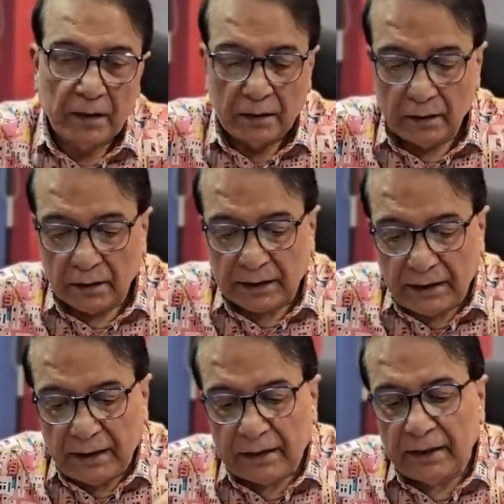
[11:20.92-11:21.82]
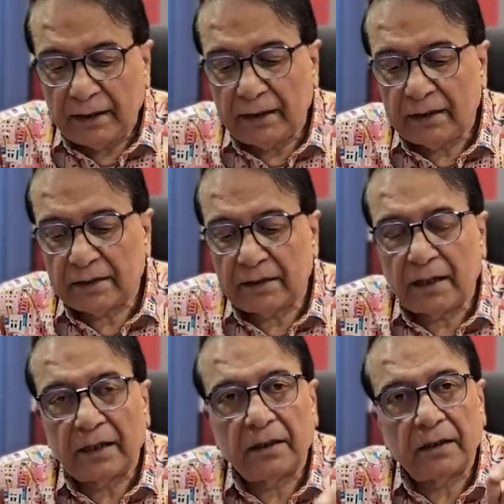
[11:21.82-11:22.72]
the key thing is
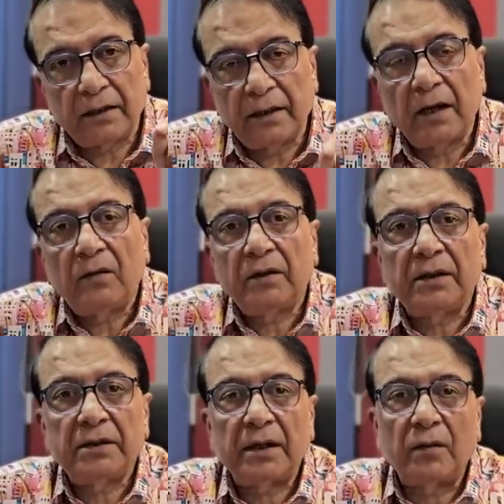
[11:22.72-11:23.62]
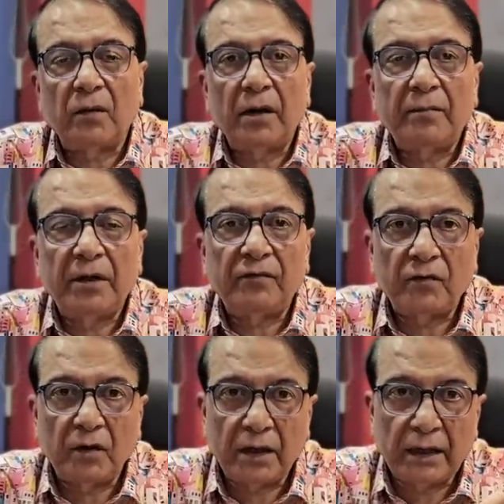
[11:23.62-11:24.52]
that now there's a requirement
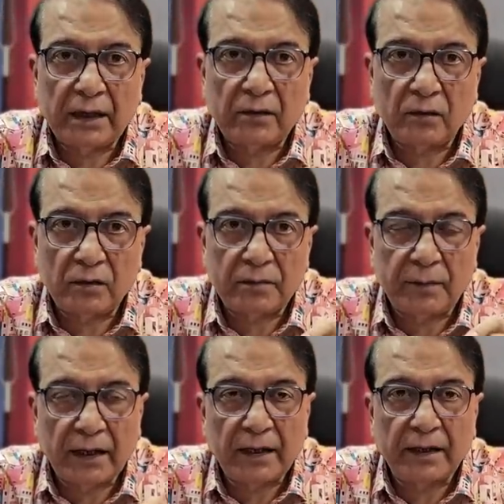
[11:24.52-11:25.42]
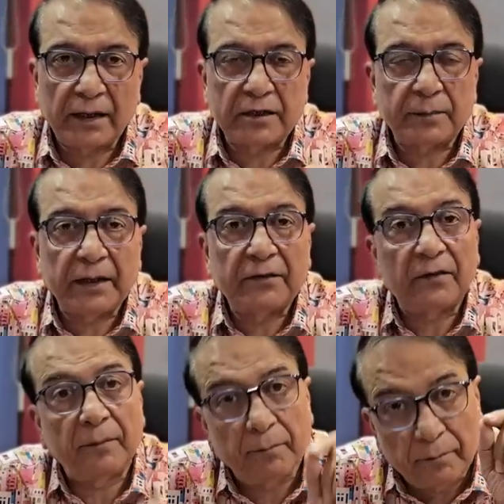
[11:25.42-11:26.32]
for electromagnetic
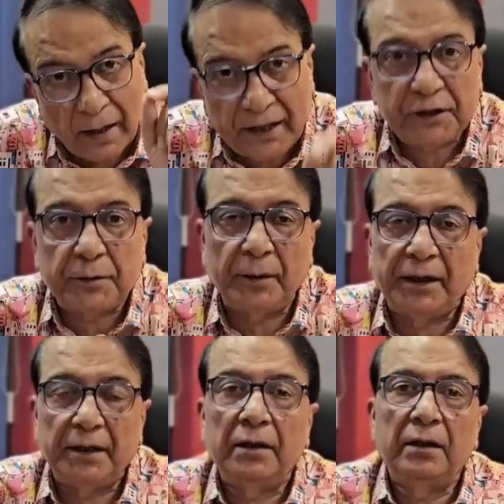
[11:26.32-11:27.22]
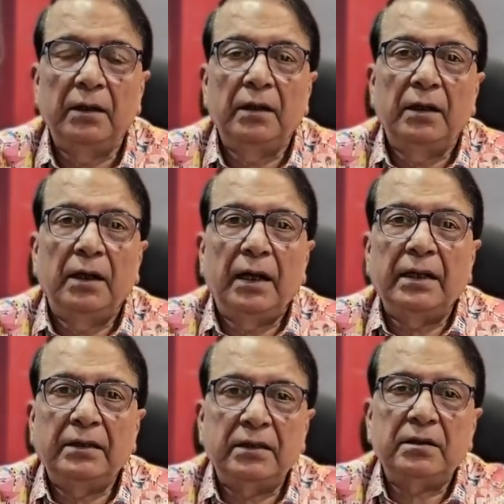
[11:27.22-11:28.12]
spectrum management.
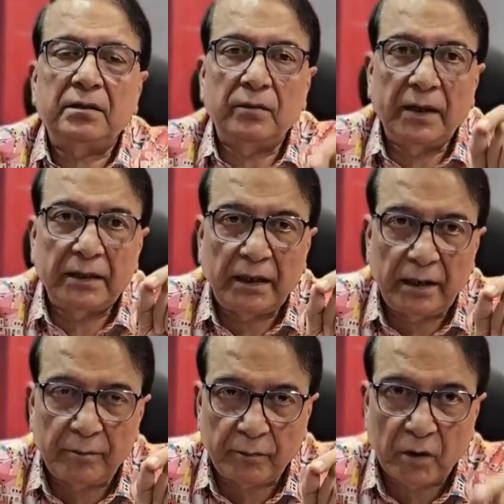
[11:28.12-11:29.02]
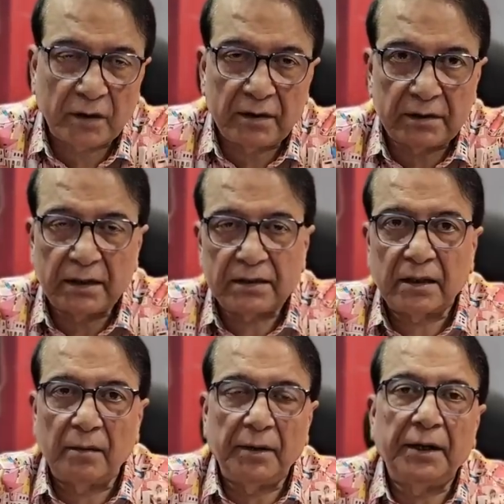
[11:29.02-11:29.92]
And this is where the importance has
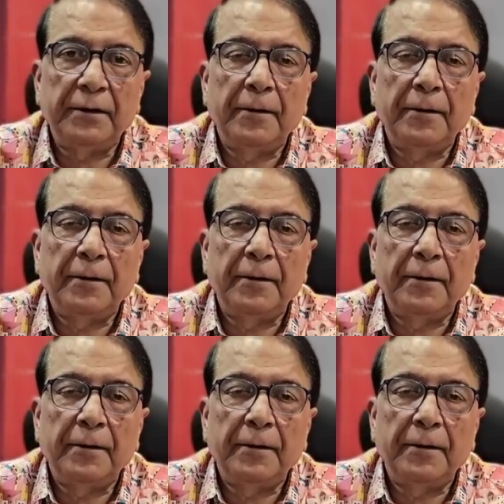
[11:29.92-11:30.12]
come in.